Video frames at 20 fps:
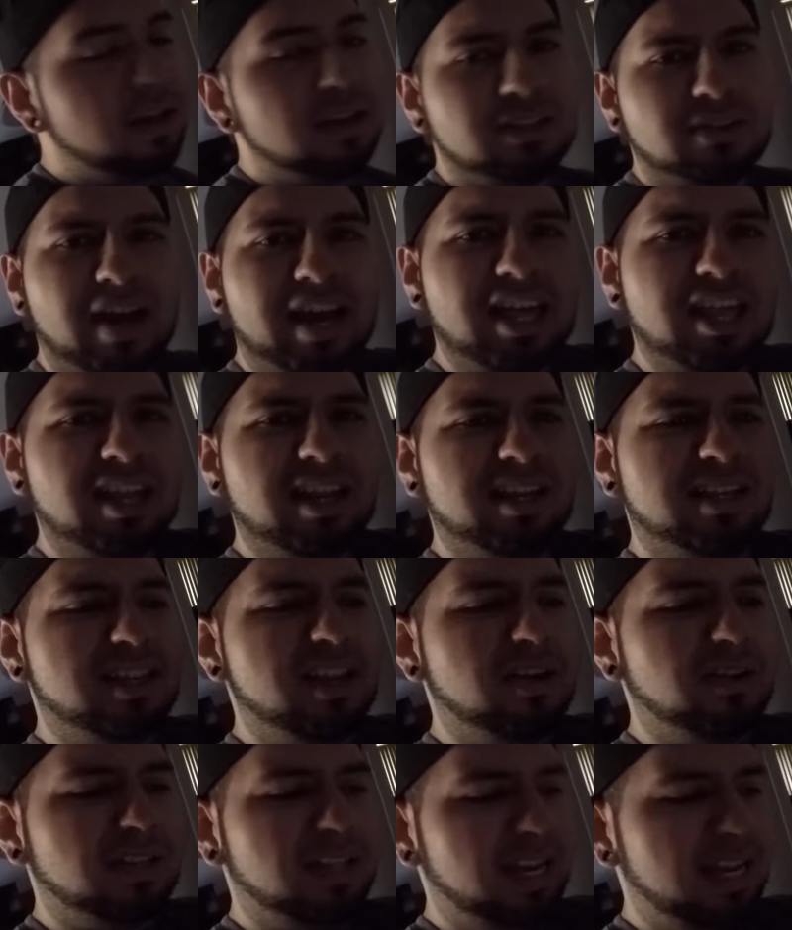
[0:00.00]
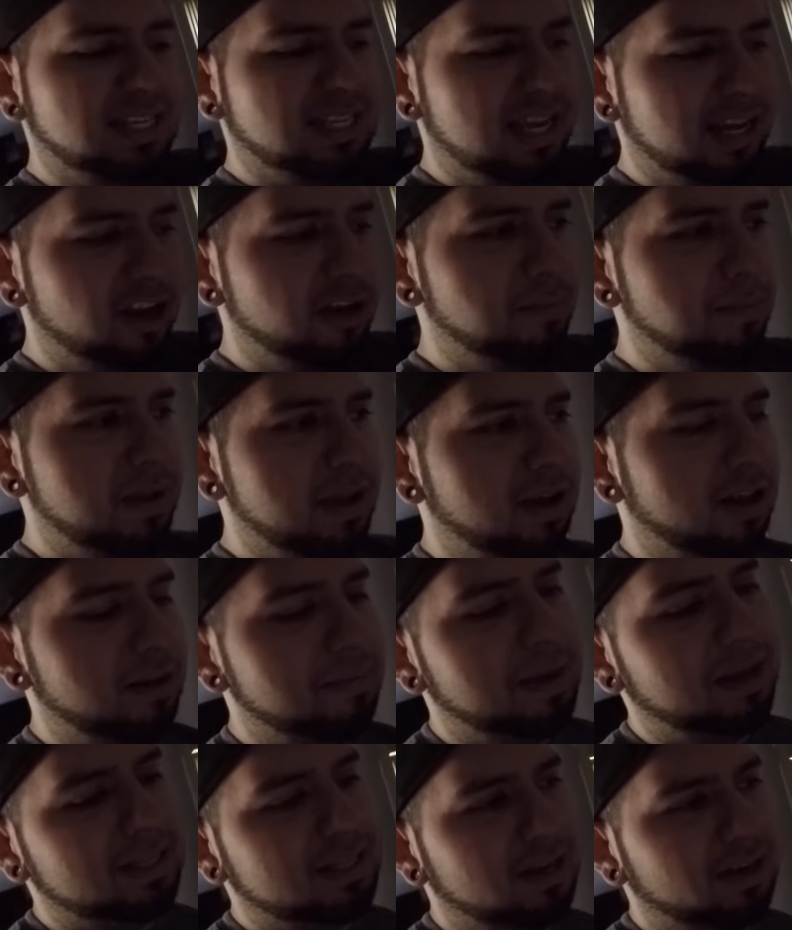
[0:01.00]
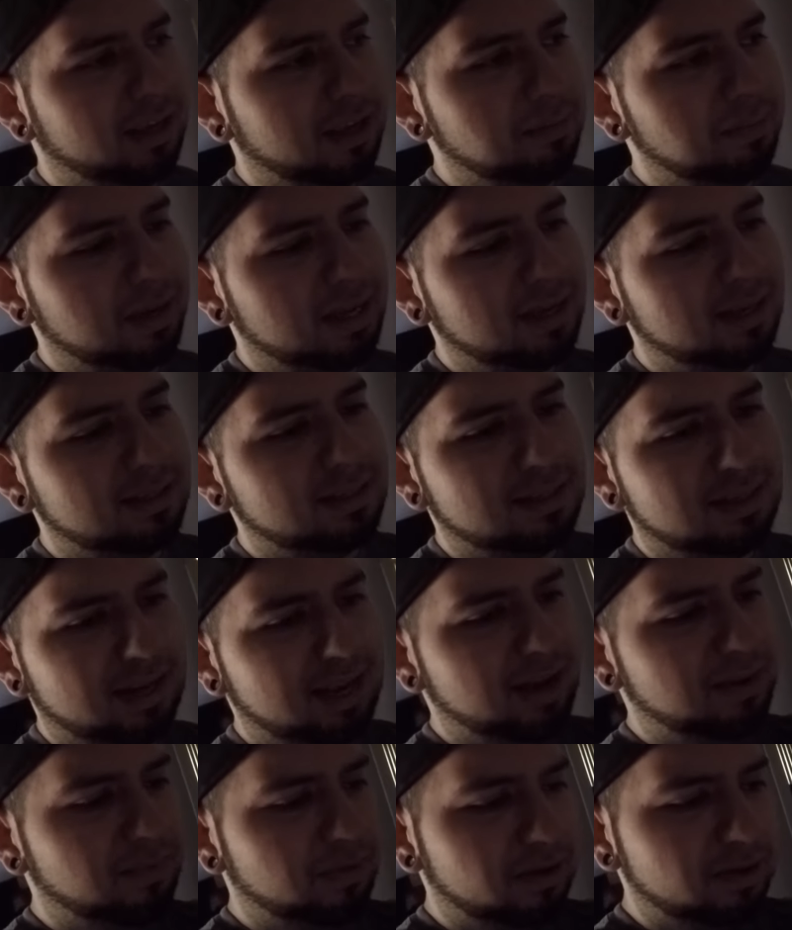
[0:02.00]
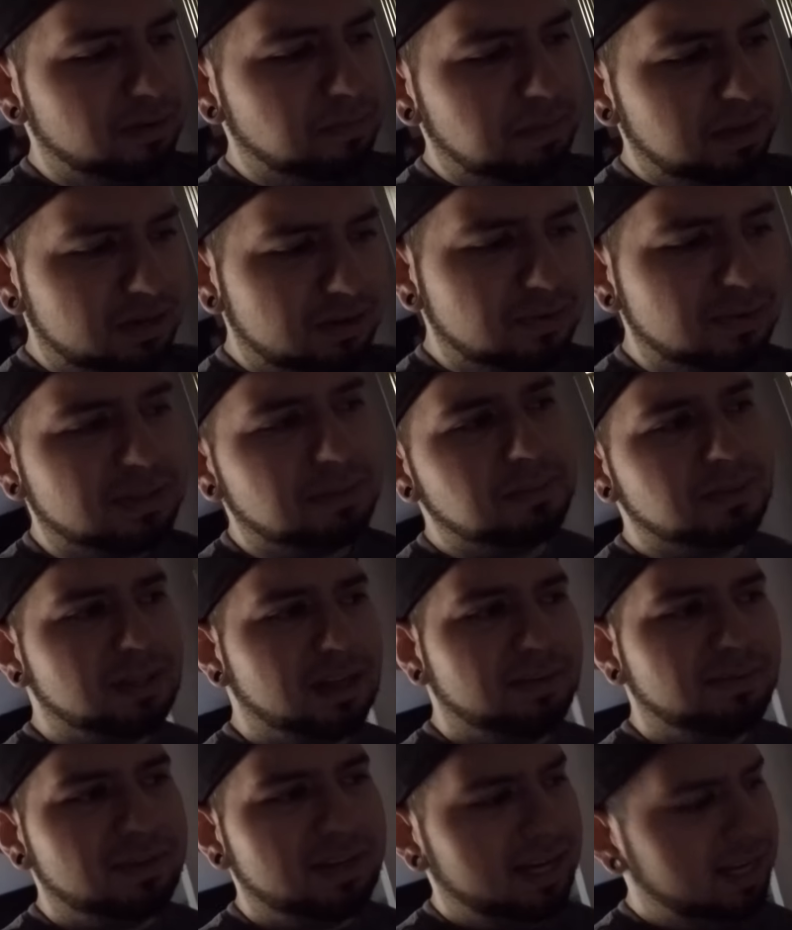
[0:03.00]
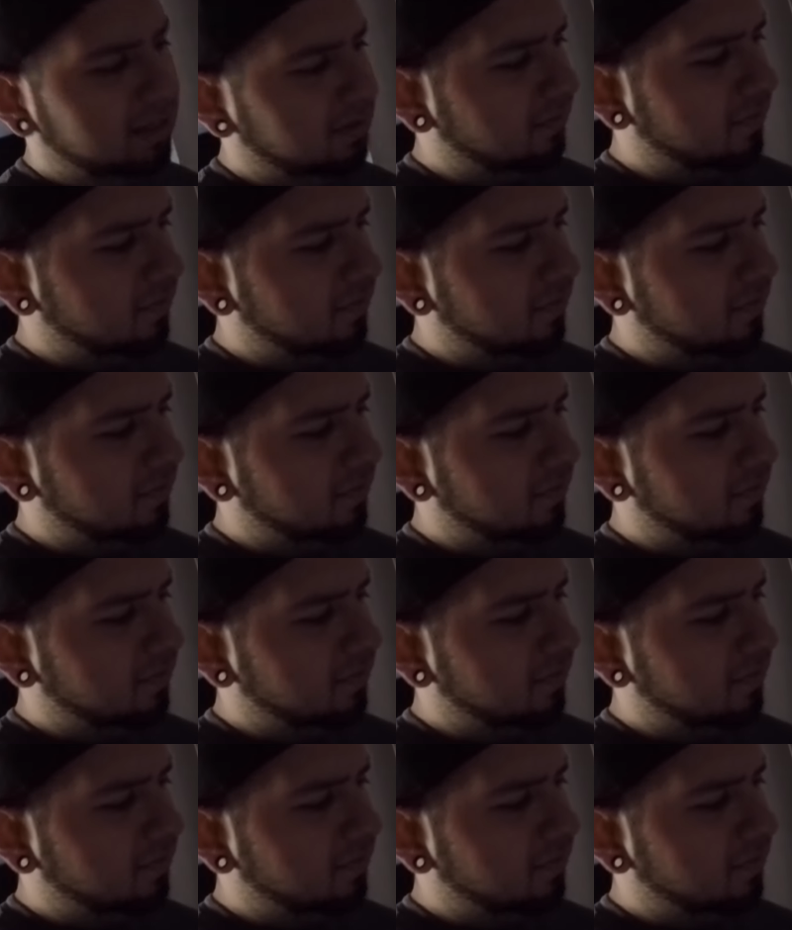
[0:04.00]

So actually, no, today's not going to be all about talking, because today we're going to be doing some stuff. Today's